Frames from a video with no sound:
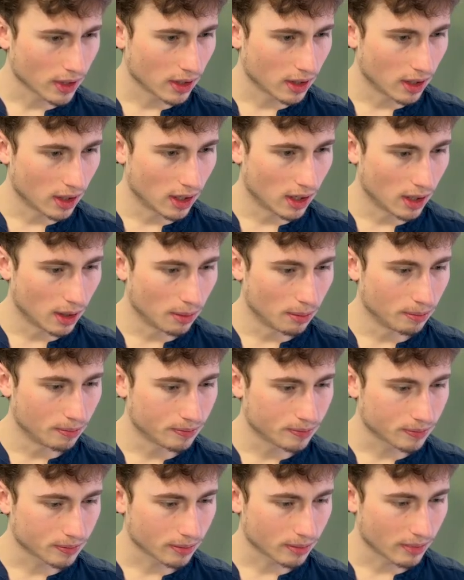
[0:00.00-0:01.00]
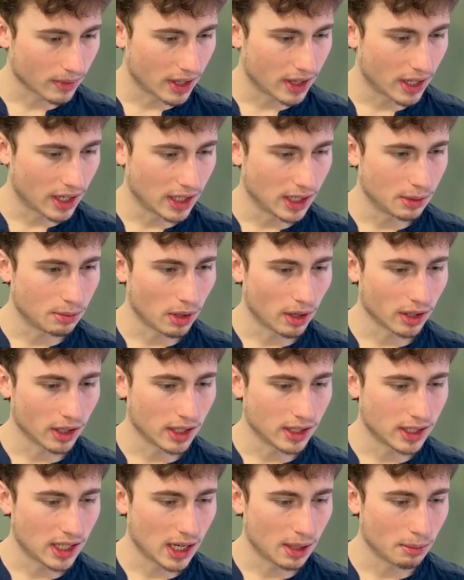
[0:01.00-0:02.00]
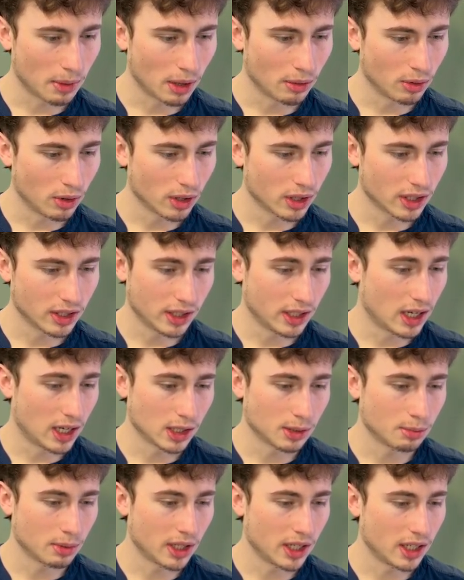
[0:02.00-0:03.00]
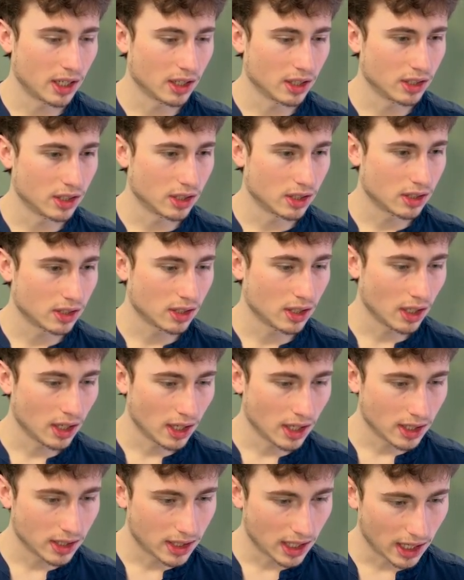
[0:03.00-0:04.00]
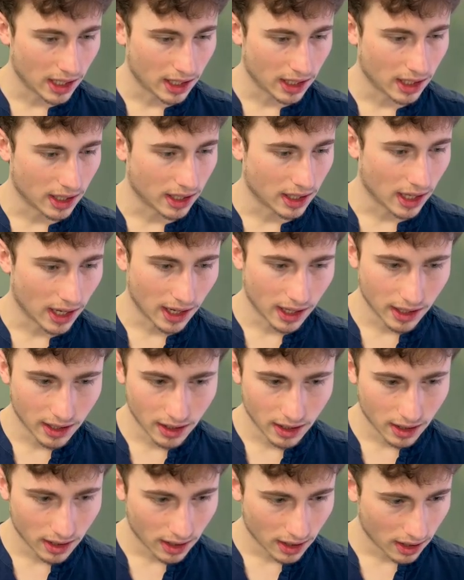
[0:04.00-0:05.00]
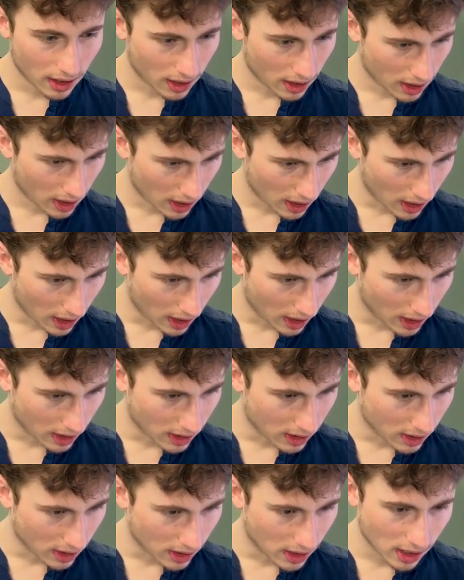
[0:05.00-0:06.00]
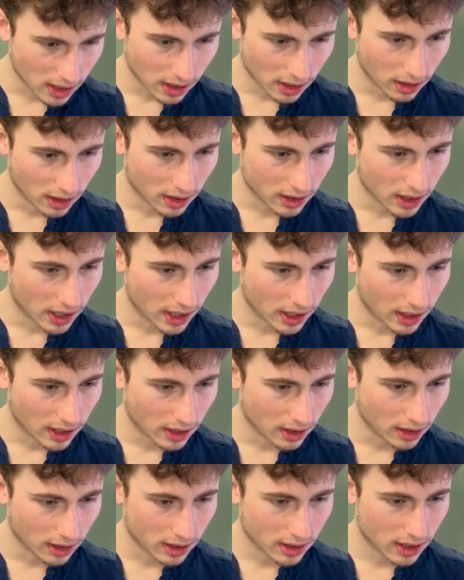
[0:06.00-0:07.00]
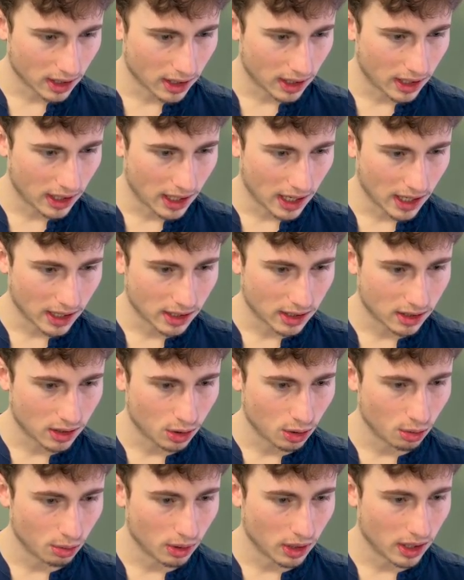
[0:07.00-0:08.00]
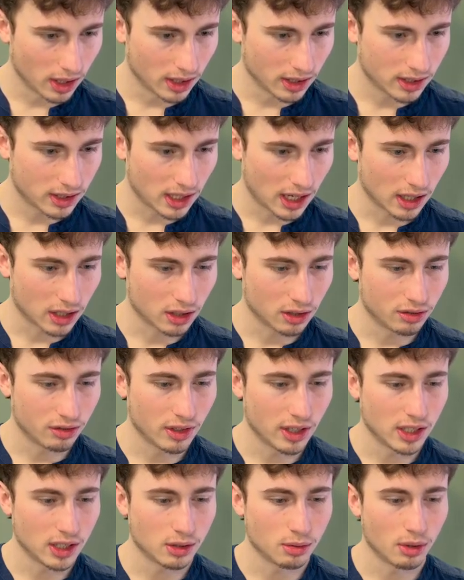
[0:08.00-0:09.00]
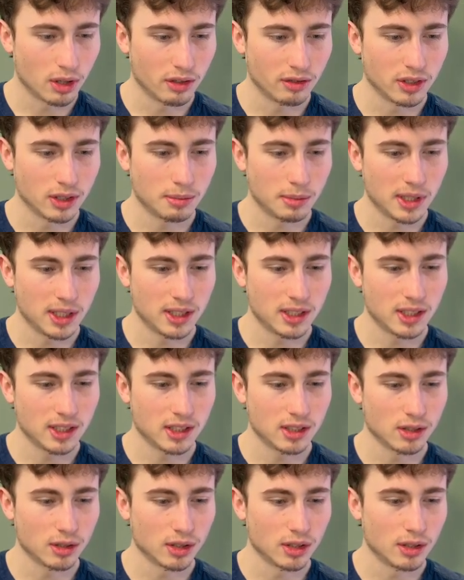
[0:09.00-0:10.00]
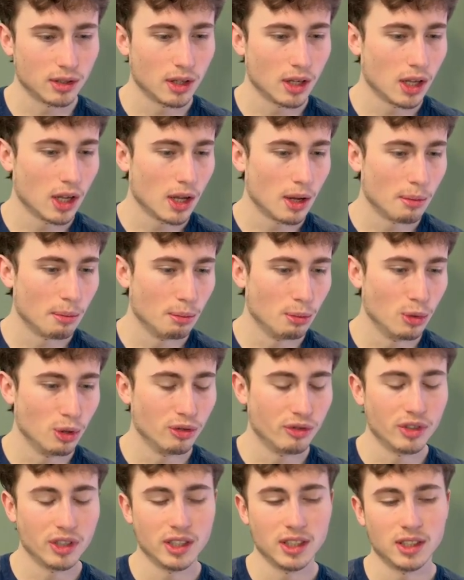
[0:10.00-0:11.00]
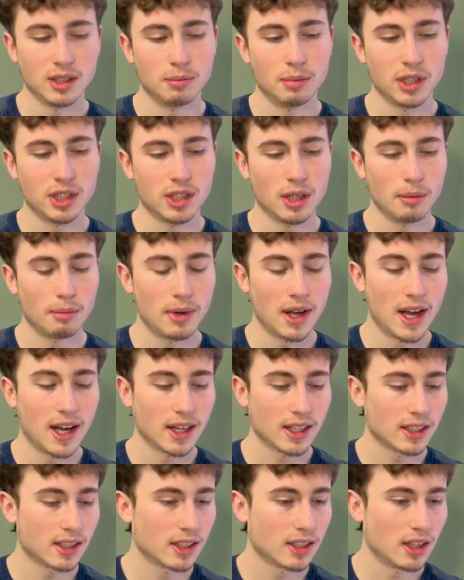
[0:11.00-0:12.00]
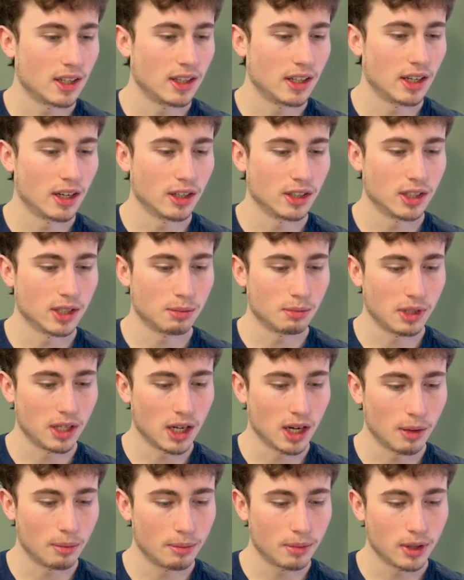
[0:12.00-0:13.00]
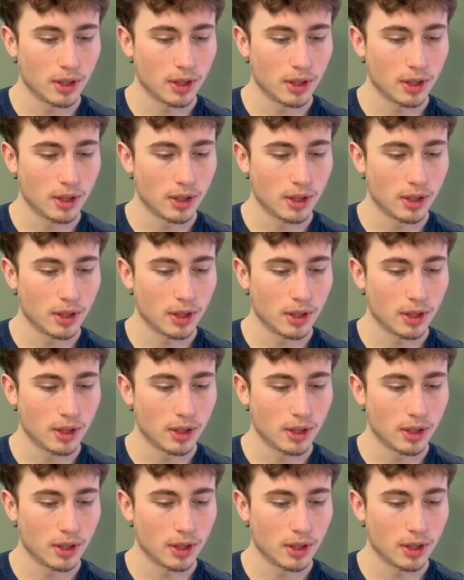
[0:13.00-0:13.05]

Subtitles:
And then he's probably going to take my rook, and then I was planning on just taking again. And it looks like he has to sacrifice one of his pieces or move his bishop back, and then I'll just be up.